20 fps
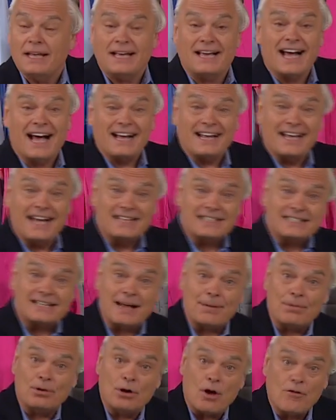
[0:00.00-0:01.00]
You got guests
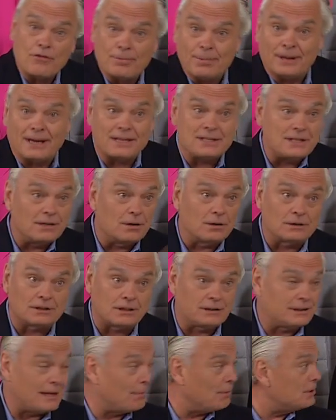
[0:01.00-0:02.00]
coming over because, you know,
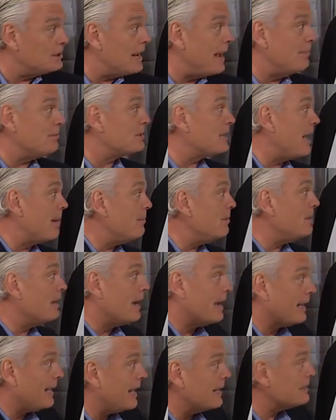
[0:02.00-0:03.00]
summertime's coming. You
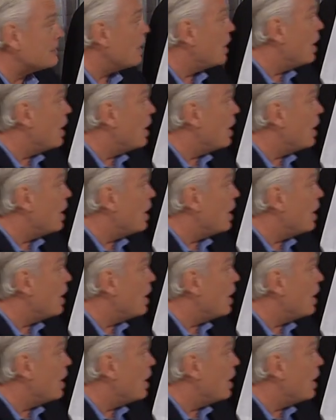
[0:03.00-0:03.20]
got guests.